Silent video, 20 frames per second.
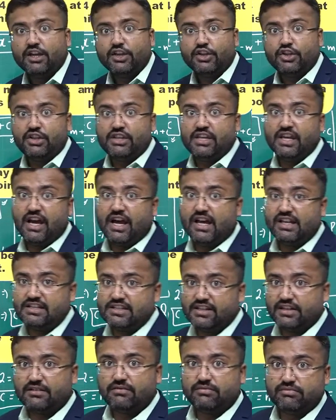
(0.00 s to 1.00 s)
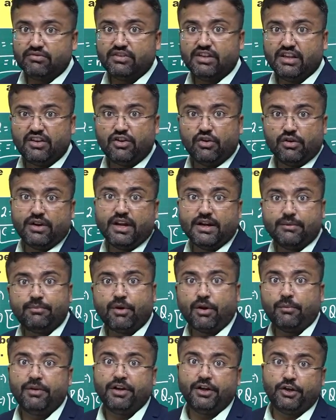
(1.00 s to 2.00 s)
the answer, you'll get
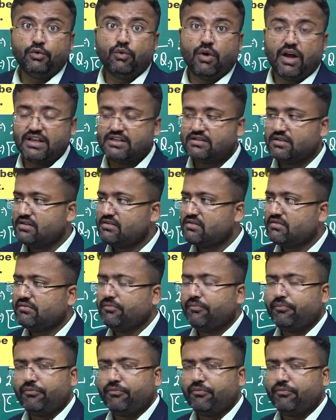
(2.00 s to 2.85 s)
probably two answers,